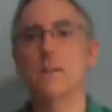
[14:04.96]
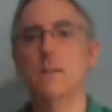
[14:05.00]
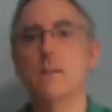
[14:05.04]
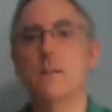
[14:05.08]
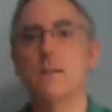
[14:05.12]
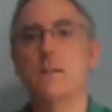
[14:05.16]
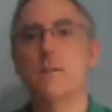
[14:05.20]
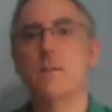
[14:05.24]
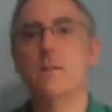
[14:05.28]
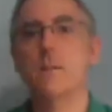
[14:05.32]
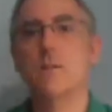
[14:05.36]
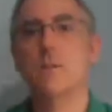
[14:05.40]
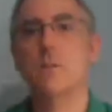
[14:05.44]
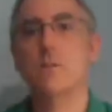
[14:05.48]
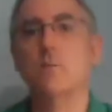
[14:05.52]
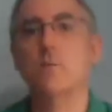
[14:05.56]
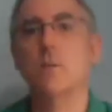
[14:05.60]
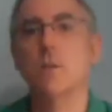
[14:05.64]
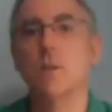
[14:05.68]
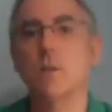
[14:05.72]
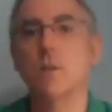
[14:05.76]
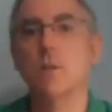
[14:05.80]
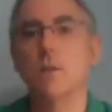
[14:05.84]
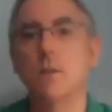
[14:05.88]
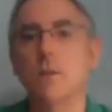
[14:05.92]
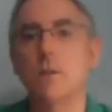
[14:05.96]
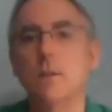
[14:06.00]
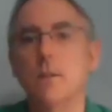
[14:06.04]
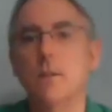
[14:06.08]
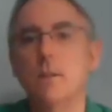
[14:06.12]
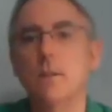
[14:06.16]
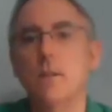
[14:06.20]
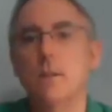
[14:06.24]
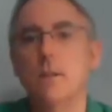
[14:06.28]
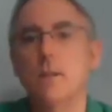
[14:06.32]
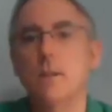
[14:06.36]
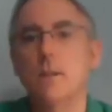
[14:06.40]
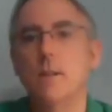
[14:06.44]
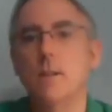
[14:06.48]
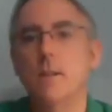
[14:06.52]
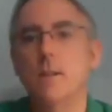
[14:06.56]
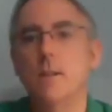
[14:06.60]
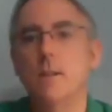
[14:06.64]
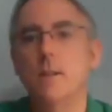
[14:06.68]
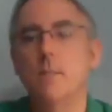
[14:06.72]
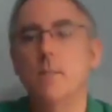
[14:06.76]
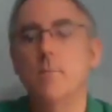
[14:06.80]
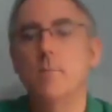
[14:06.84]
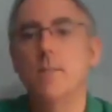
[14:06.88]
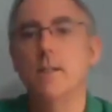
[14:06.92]
to the wall
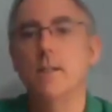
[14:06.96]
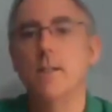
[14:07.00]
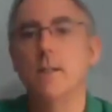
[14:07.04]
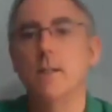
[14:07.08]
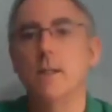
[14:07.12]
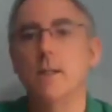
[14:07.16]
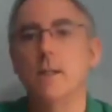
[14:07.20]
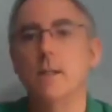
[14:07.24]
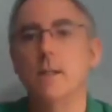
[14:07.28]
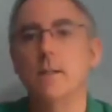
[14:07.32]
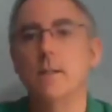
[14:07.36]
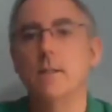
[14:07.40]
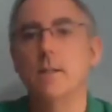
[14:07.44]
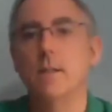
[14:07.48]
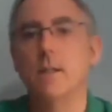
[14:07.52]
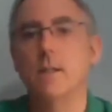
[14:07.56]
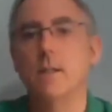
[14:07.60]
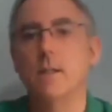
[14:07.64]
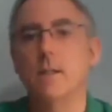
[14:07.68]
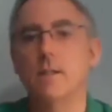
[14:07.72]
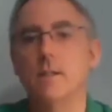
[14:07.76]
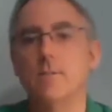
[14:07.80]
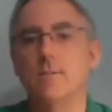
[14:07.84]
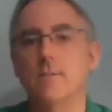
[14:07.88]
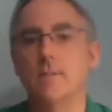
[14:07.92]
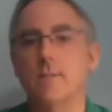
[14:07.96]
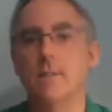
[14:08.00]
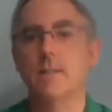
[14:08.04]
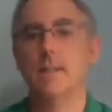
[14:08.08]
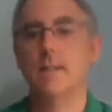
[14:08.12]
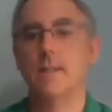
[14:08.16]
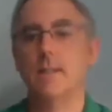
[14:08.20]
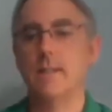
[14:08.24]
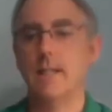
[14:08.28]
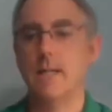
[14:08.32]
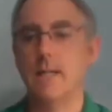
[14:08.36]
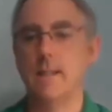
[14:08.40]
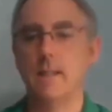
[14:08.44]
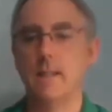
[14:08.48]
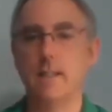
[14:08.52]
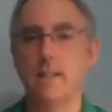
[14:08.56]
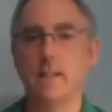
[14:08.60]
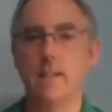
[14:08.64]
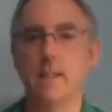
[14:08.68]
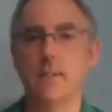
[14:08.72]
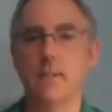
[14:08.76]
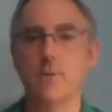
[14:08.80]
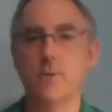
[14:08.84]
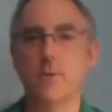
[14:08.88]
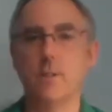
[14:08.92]
because of the static
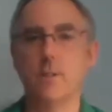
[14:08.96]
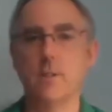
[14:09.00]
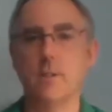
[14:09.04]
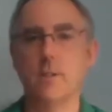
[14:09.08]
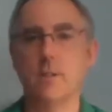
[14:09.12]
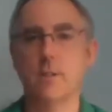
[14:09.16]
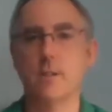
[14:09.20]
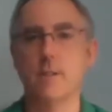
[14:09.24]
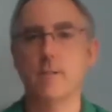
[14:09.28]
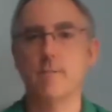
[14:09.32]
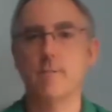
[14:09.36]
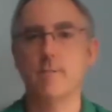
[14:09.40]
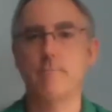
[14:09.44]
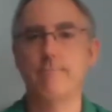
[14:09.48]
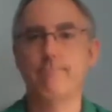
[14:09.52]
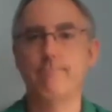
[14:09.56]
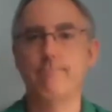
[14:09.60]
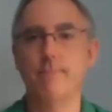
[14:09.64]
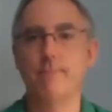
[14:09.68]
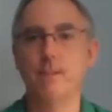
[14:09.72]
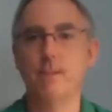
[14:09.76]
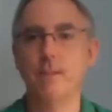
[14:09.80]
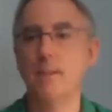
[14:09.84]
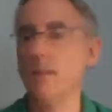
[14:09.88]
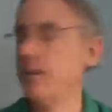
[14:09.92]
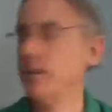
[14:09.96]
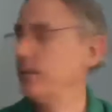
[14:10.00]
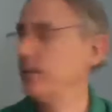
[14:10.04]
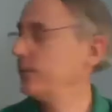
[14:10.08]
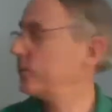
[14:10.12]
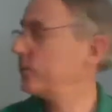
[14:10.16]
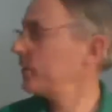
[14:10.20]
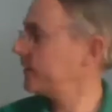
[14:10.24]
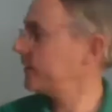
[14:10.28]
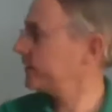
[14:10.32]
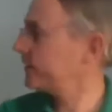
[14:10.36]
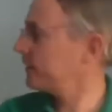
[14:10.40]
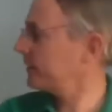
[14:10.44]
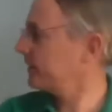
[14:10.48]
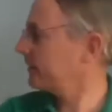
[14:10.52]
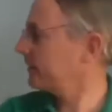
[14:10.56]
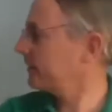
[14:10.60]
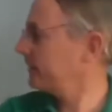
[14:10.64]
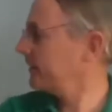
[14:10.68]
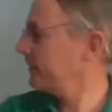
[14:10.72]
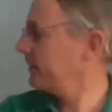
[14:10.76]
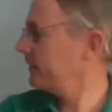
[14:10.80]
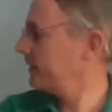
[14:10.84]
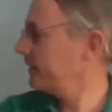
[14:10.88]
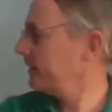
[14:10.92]
electricity. Isn't that interesting?
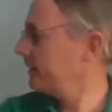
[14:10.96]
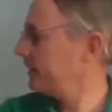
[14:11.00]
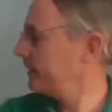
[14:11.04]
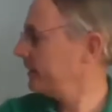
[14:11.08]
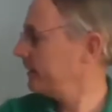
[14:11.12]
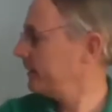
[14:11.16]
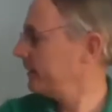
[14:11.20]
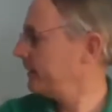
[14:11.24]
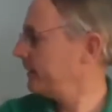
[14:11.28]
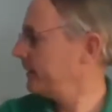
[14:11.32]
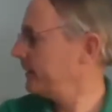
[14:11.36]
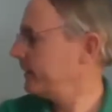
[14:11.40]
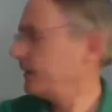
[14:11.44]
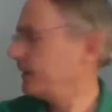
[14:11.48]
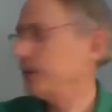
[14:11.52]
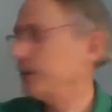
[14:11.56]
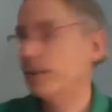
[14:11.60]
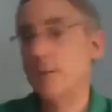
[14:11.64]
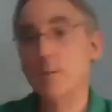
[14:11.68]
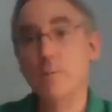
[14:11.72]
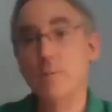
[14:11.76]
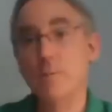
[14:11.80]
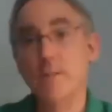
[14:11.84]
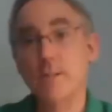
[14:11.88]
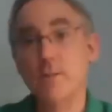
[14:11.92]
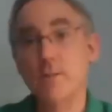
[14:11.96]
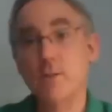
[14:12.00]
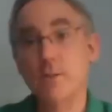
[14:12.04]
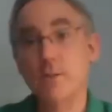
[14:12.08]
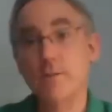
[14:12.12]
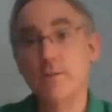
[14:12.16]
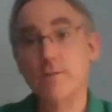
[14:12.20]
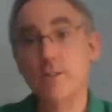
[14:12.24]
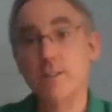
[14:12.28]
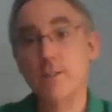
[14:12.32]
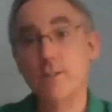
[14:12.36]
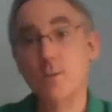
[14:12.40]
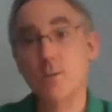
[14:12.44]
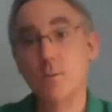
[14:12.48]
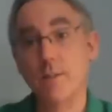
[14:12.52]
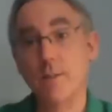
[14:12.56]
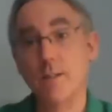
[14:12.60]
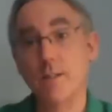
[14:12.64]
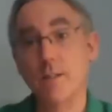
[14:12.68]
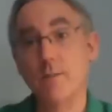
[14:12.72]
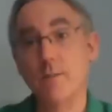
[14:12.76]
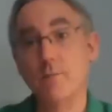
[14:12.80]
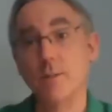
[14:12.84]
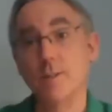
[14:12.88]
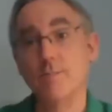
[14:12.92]
You can amaze your friends with that
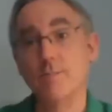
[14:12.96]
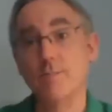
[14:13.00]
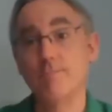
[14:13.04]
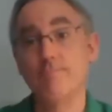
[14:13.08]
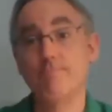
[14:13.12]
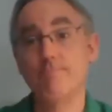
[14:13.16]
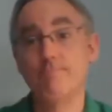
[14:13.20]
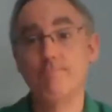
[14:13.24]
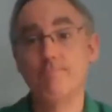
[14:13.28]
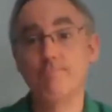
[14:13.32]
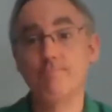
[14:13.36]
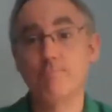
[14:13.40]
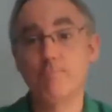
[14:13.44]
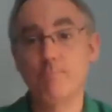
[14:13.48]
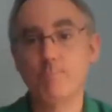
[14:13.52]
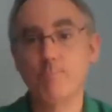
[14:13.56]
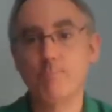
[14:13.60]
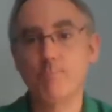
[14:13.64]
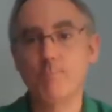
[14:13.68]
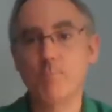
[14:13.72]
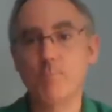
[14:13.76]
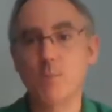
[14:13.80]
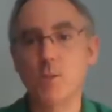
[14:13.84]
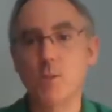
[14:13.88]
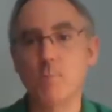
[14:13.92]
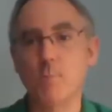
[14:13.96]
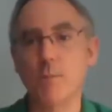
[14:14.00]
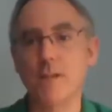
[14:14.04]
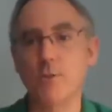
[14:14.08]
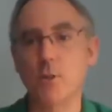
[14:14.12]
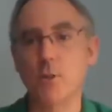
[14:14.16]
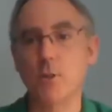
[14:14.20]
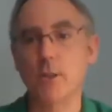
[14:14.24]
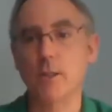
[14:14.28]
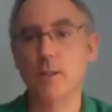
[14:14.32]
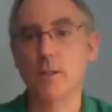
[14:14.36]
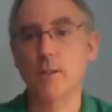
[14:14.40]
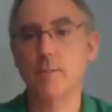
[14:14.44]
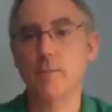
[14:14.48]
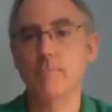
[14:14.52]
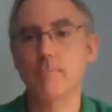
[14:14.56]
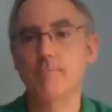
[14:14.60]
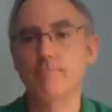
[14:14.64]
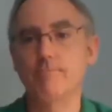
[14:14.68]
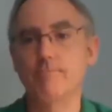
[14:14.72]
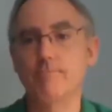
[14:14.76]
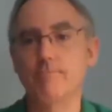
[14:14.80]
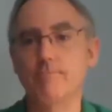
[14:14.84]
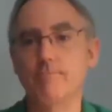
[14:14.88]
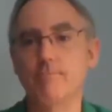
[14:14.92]
one. It's magic.
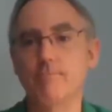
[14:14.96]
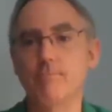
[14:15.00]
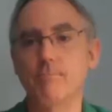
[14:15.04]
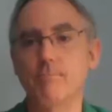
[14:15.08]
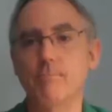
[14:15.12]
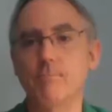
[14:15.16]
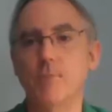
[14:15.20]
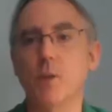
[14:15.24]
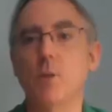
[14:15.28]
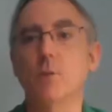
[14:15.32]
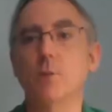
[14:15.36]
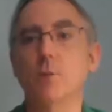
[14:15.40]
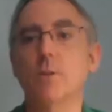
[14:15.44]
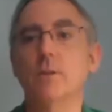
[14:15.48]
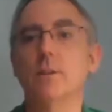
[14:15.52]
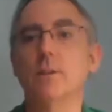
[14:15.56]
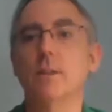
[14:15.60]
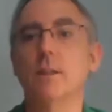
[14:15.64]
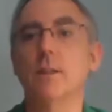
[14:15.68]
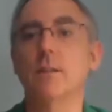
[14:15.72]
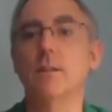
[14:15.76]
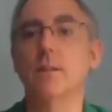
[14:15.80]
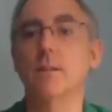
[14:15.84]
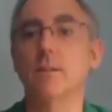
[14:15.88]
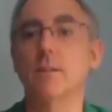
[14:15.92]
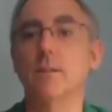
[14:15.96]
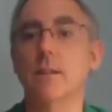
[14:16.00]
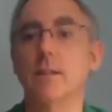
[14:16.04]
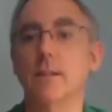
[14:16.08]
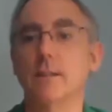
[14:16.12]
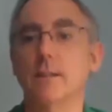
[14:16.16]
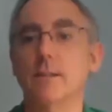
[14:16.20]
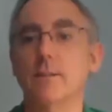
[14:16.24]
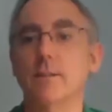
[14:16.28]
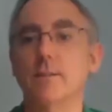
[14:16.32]
No, it's not. It's science.